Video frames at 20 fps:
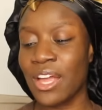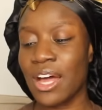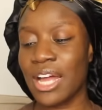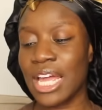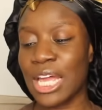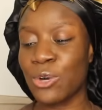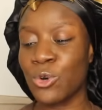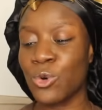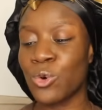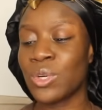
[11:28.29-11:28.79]

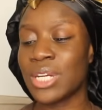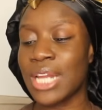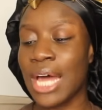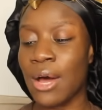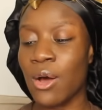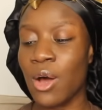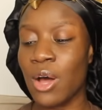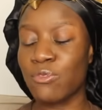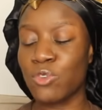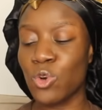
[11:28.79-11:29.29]
Okay, cool.
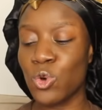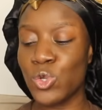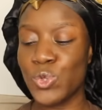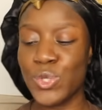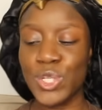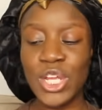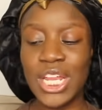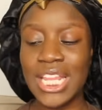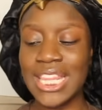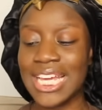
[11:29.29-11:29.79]
Now, of course,
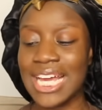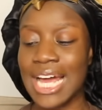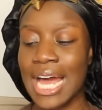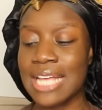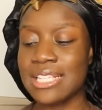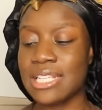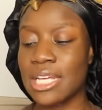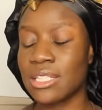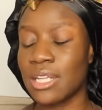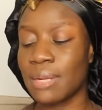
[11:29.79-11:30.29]
you know that the
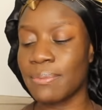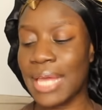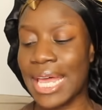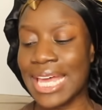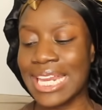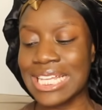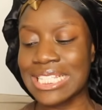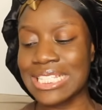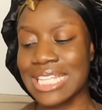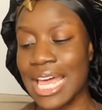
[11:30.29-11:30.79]
guys end up
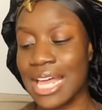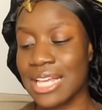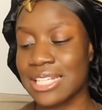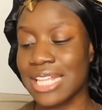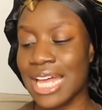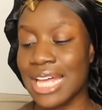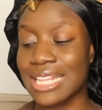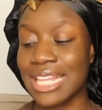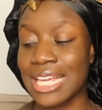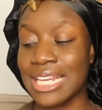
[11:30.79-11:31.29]
getting a text
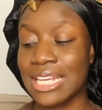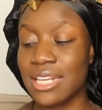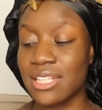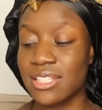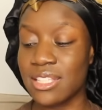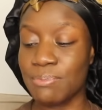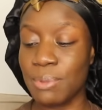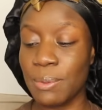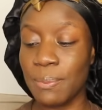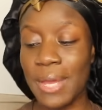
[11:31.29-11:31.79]
that they
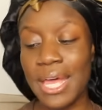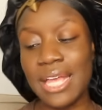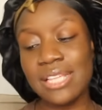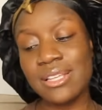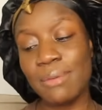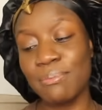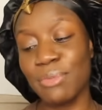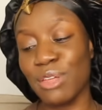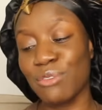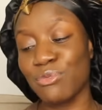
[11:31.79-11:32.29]
needed to prepare
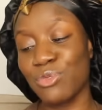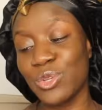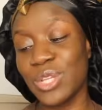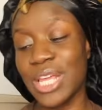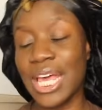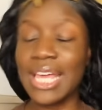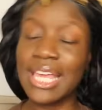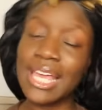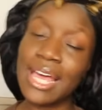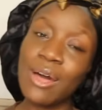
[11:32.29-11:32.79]
something for
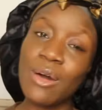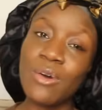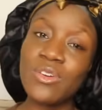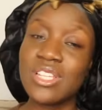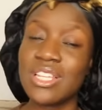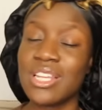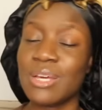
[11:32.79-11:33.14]
their girls,